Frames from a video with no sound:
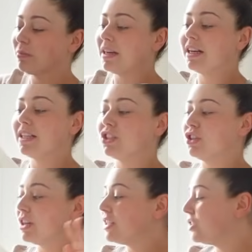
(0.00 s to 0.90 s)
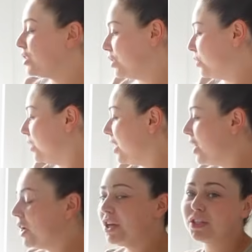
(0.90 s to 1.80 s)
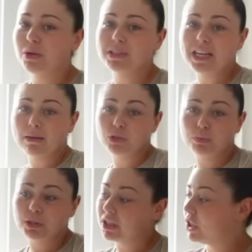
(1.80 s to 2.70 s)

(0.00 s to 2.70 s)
but it is good as new. So it's time to put the